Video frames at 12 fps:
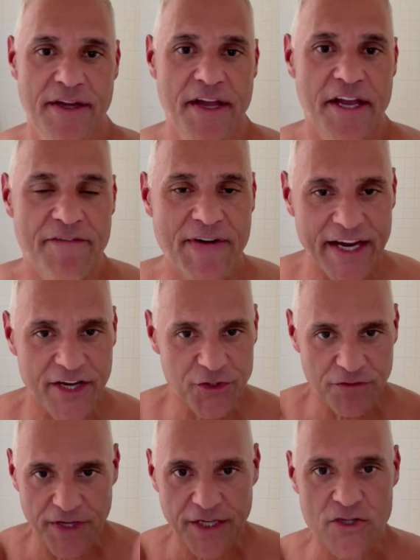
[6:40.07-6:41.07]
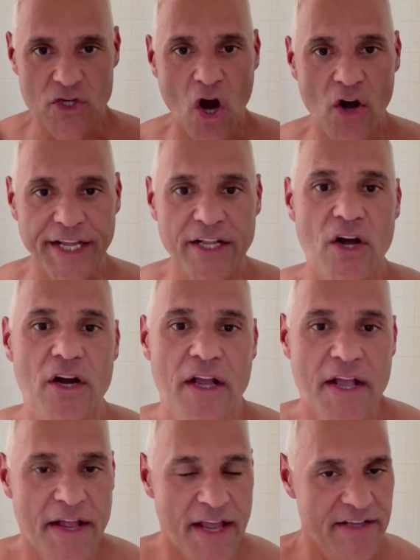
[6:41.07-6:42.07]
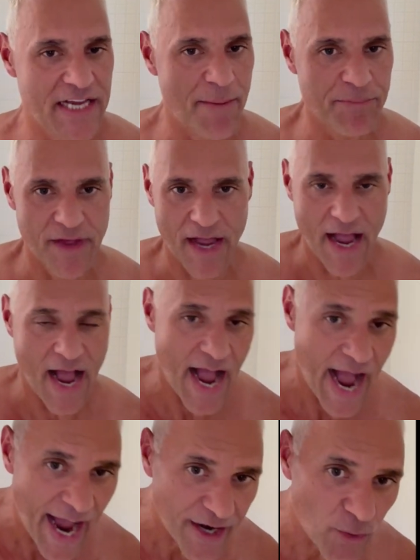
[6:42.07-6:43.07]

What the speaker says: if I could do videos all day long, and I